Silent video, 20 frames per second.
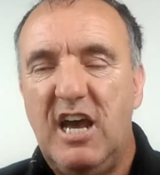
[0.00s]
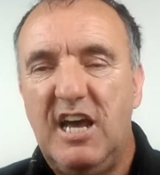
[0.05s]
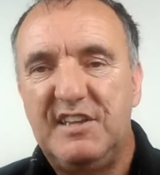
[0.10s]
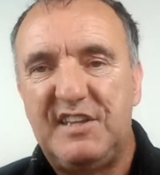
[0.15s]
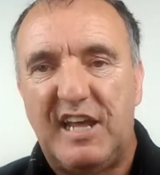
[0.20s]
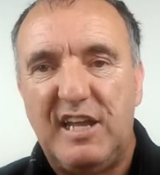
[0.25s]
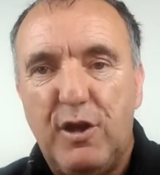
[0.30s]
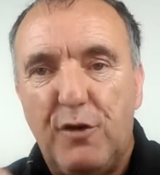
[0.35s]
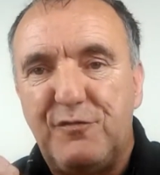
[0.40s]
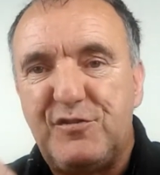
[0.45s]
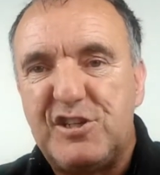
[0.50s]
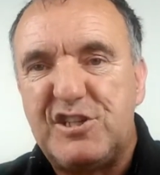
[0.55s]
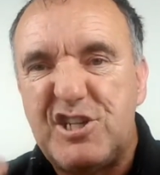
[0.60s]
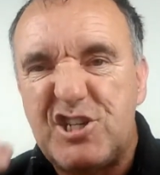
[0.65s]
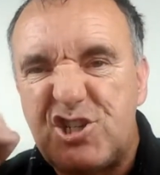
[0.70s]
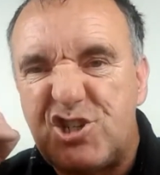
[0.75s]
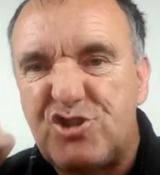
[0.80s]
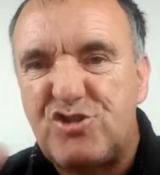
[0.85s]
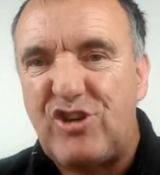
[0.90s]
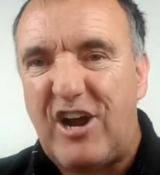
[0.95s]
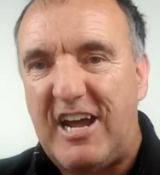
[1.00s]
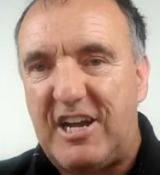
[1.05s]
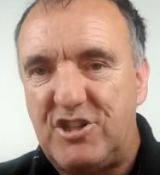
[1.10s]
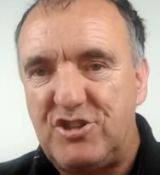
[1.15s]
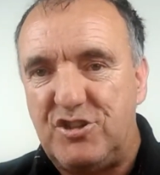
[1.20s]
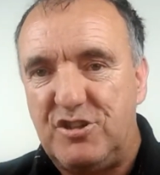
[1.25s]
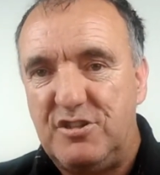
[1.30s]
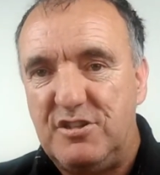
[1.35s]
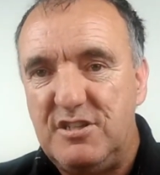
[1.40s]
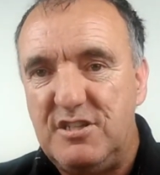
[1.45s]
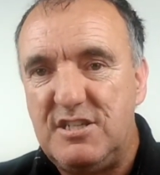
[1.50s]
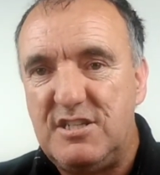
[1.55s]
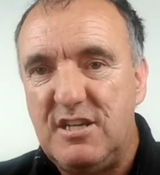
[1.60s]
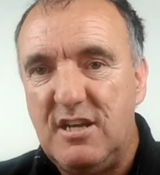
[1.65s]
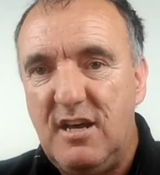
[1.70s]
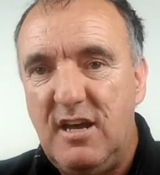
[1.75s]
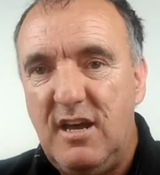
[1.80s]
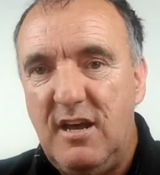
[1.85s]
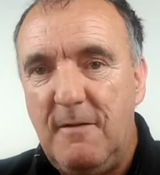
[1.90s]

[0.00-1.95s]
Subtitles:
They love the distractions